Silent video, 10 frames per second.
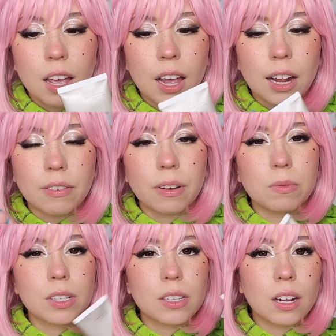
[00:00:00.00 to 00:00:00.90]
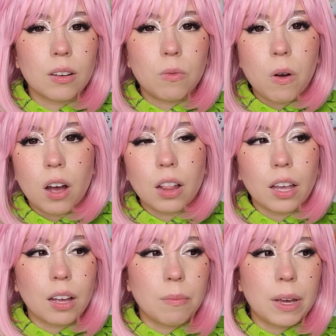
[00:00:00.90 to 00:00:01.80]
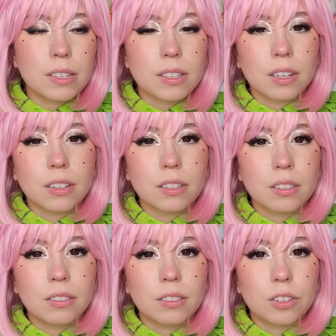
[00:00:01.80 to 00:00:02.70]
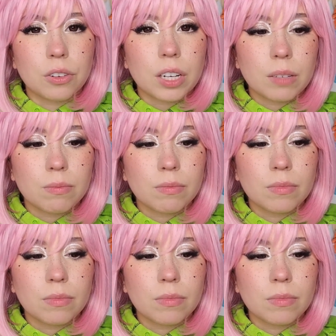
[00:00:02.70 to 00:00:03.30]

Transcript: And if I'm just gonna want like a basic cream,